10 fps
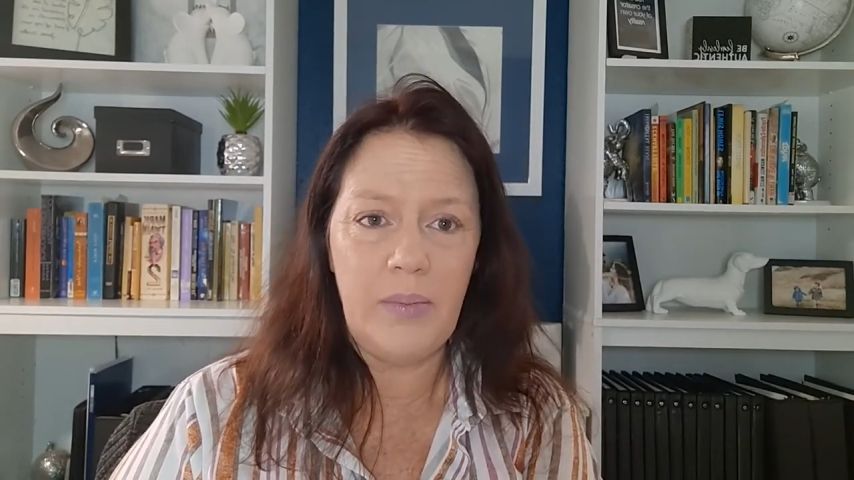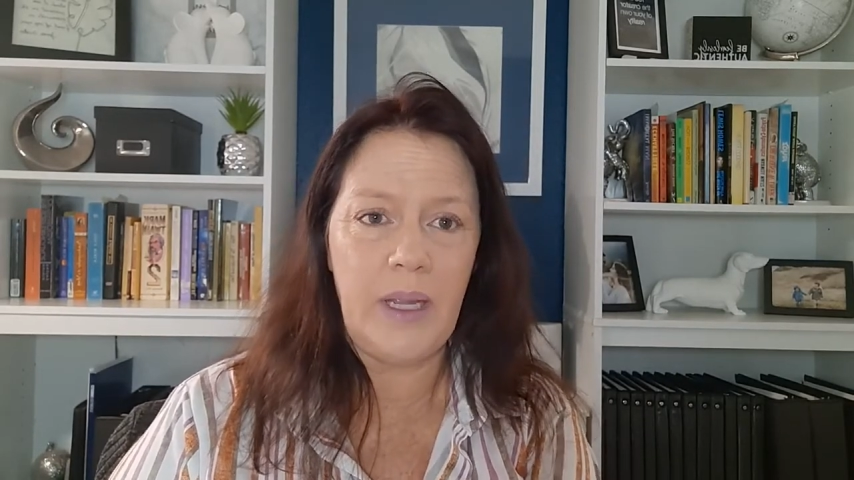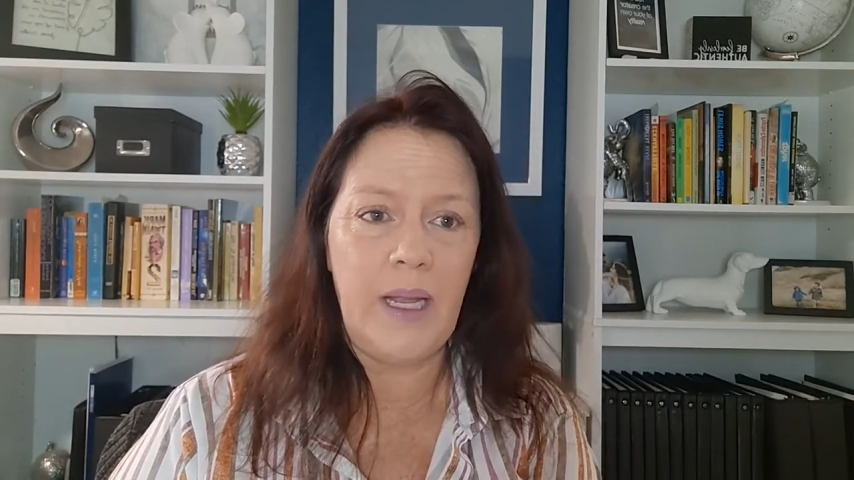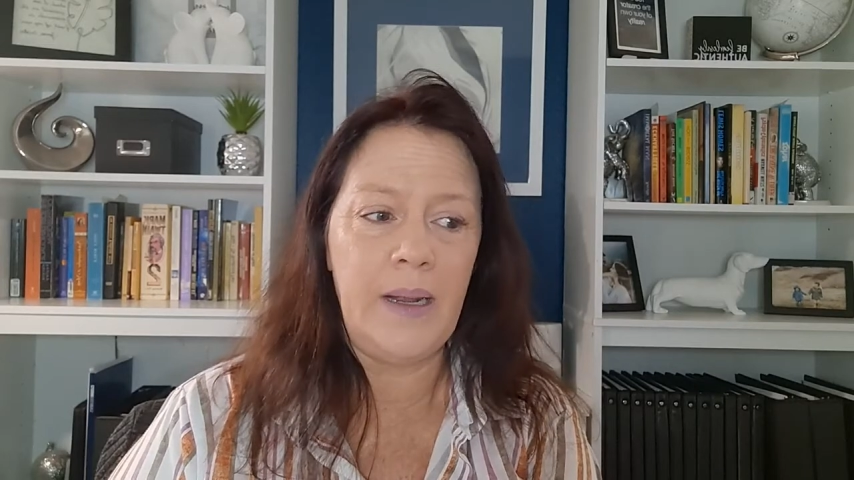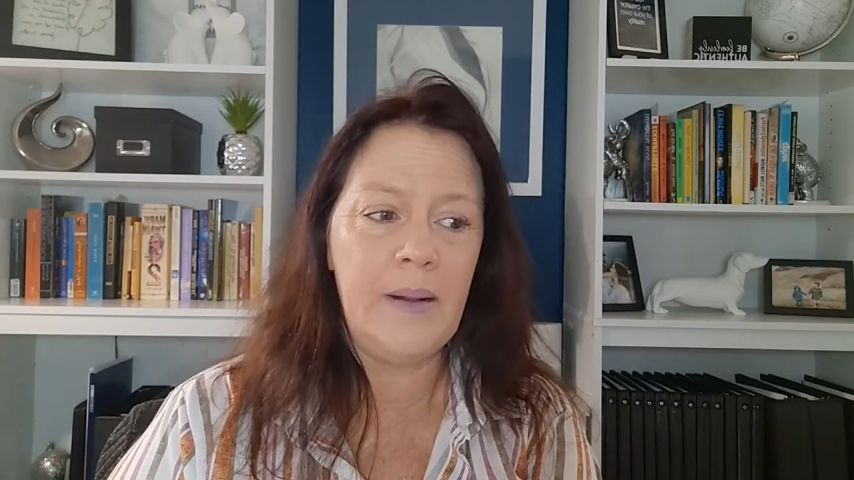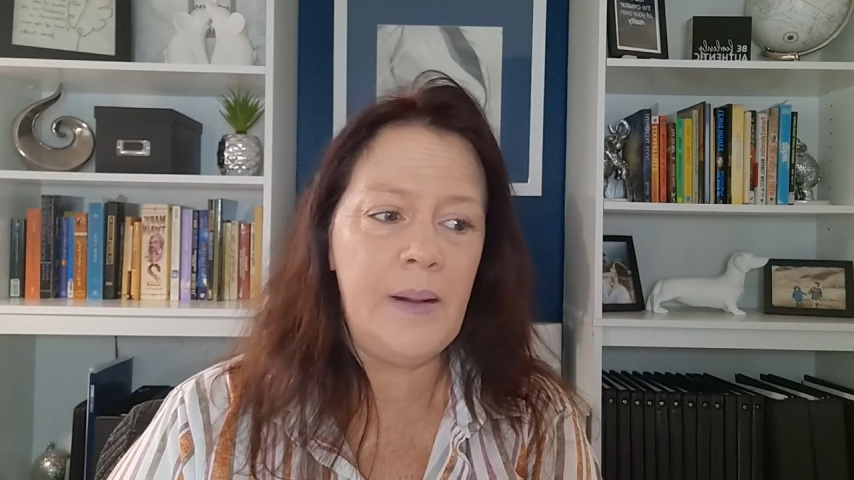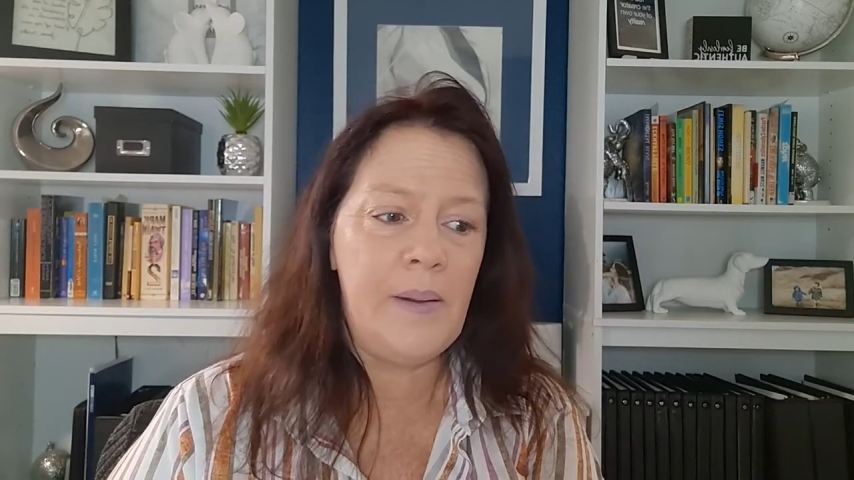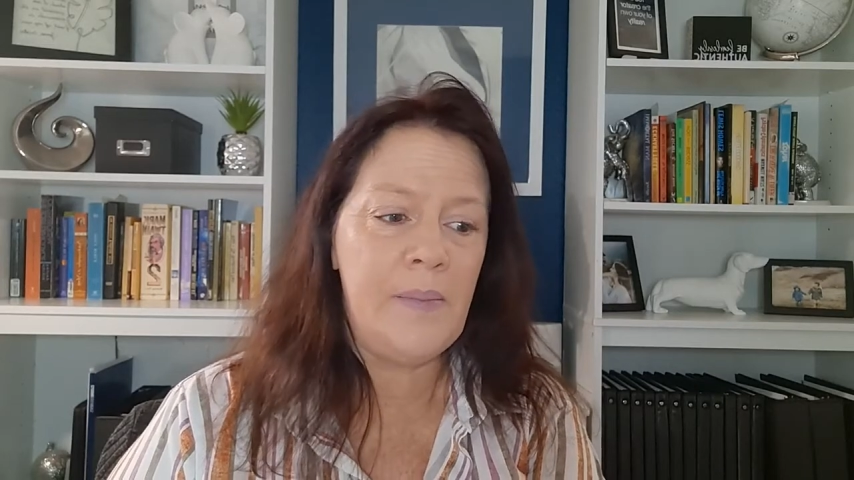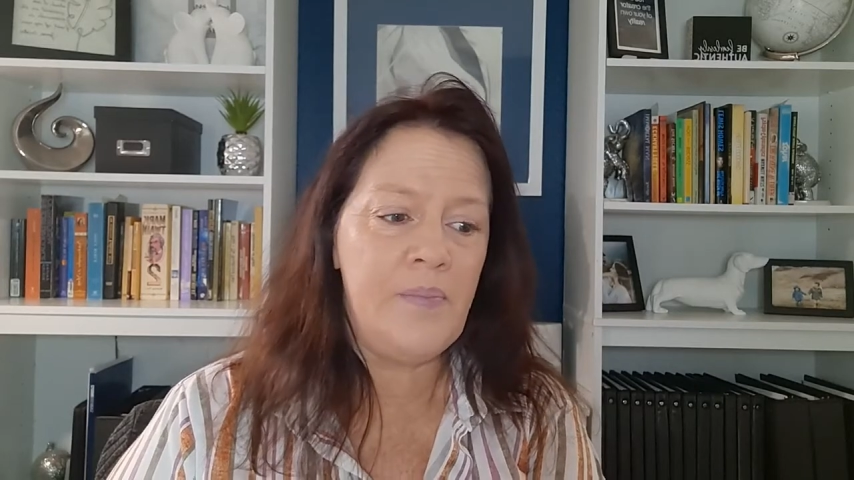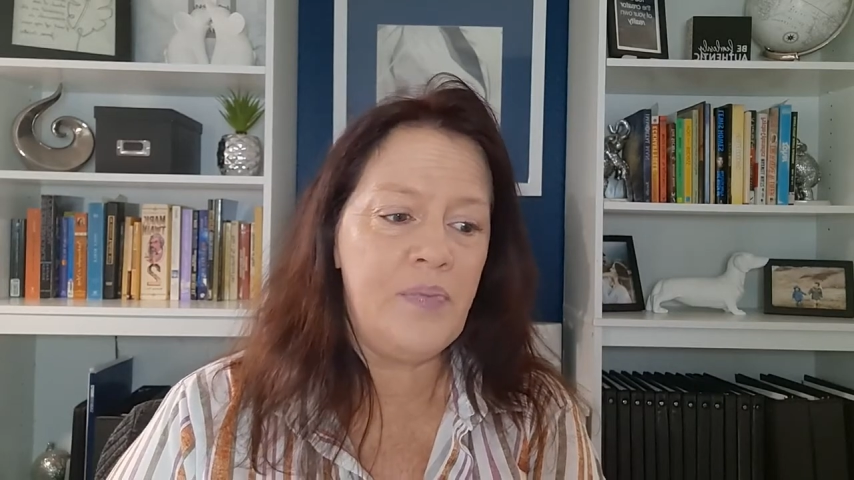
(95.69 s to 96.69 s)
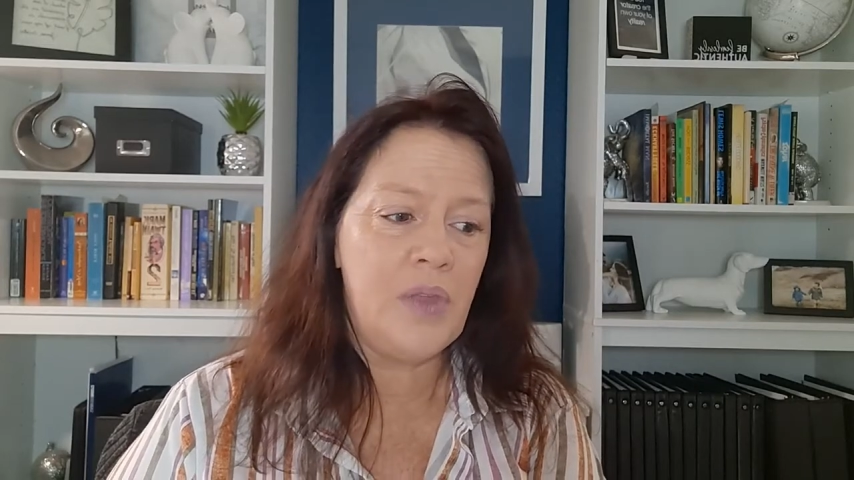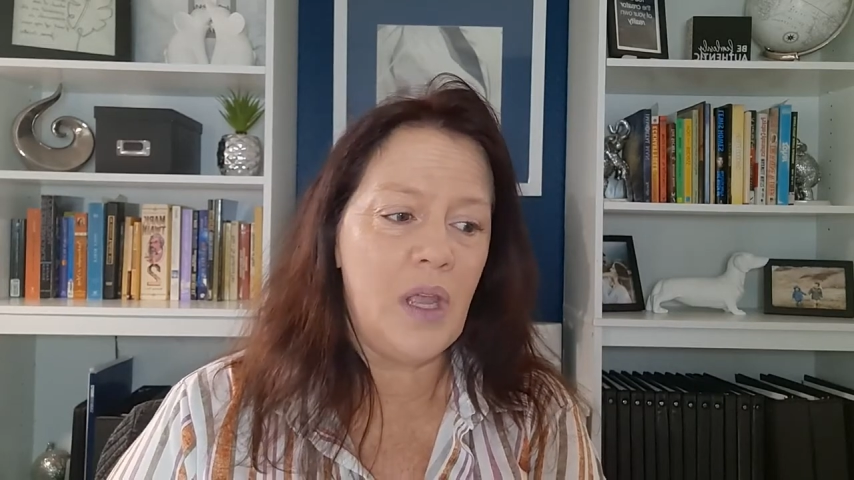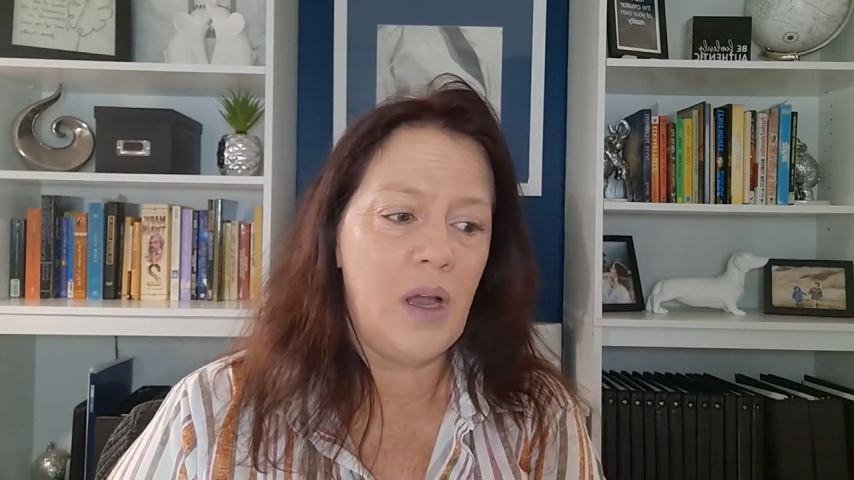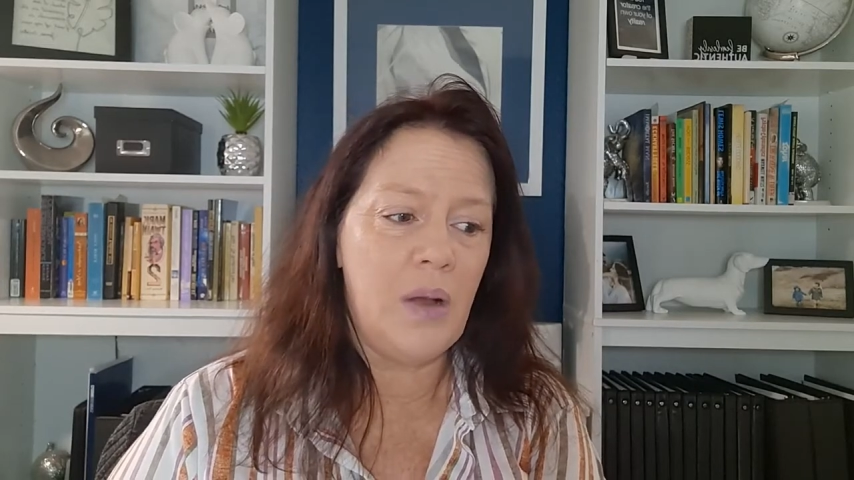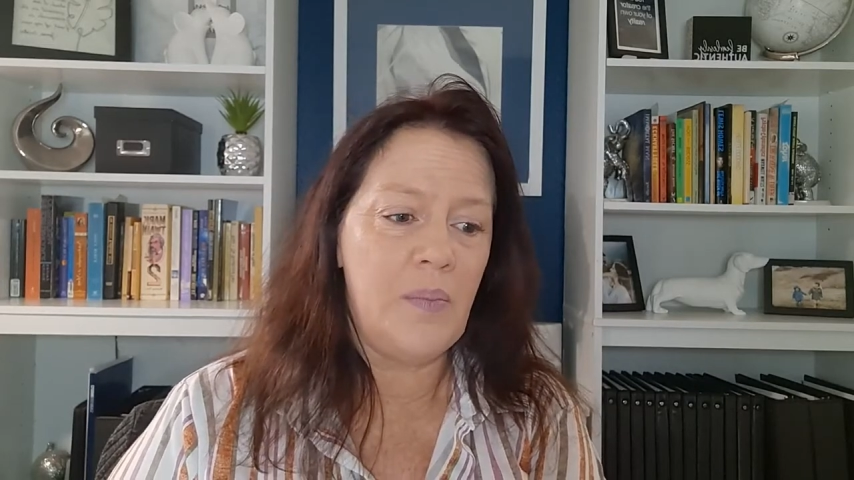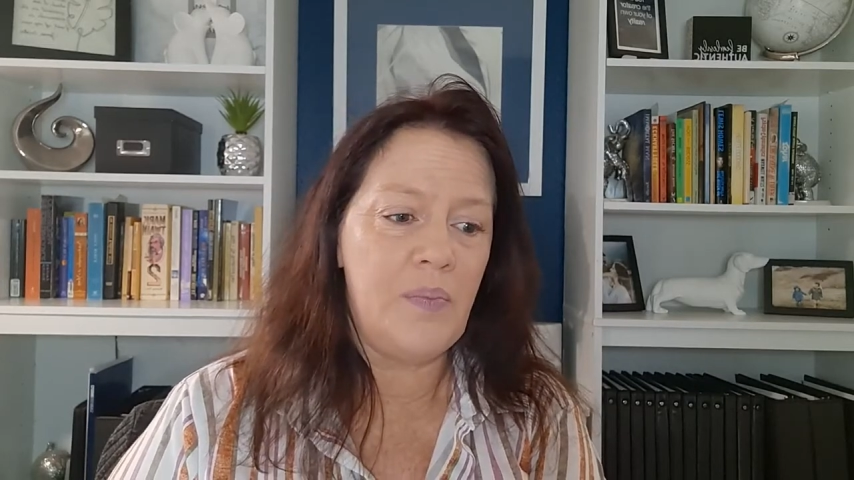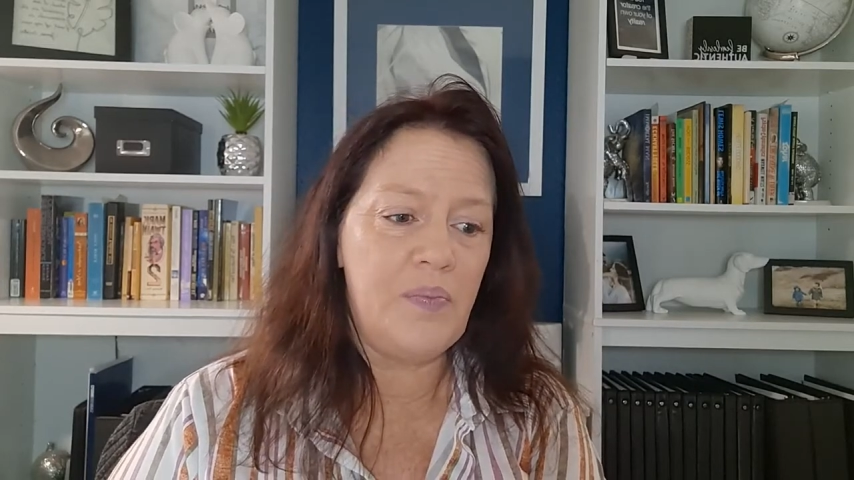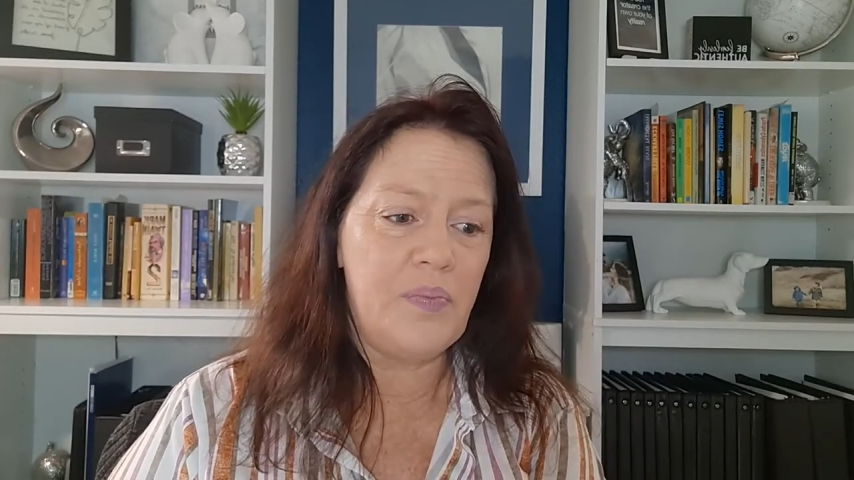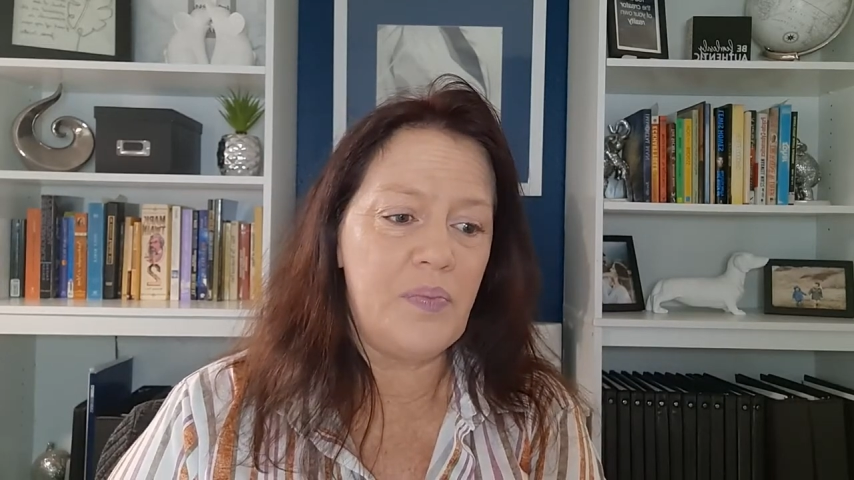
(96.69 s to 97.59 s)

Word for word: me. Um,